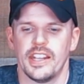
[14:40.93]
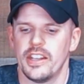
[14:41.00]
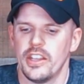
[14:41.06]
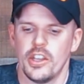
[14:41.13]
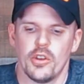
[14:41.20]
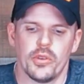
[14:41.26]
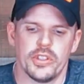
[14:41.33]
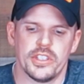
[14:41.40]
and
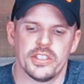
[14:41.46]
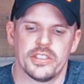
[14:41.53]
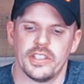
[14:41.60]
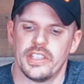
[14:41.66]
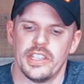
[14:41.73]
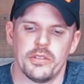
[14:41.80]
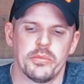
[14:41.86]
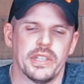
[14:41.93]
we'll just
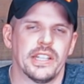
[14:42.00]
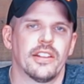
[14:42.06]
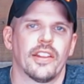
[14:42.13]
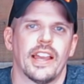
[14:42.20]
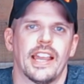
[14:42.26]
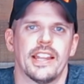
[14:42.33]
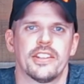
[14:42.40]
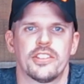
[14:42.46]
again be
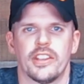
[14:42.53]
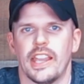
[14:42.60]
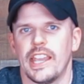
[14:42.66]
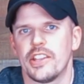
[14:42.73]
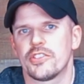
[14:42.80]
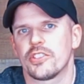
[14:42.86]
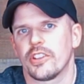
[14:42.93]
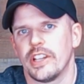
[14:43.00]
glad to
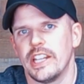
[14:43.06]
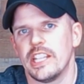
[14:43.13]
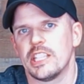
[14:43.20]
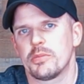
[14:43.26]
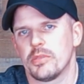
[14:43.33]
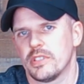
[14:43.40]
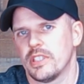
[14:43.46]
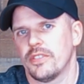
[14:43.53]
answer any
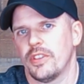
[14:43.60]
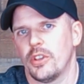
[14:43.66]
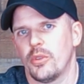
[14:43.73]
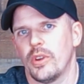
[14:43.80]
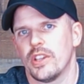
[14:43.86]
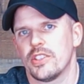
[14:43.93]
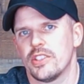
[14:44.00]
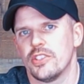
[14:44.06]
specific
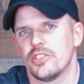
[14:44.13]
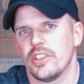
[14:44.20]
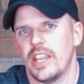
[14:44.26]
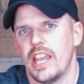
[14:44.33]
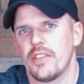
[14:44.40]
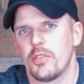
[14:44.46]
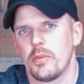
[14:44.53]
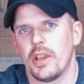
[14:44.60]
questions you
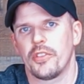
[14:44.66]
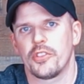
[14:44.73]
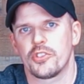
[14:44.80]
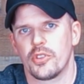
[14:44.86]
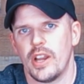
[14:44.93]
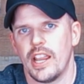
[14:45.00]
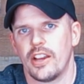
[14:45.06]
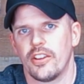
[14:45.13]
have about the
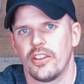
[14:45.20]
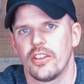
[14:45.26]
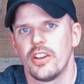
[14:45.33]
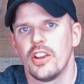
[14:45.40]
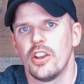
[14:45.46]
tracker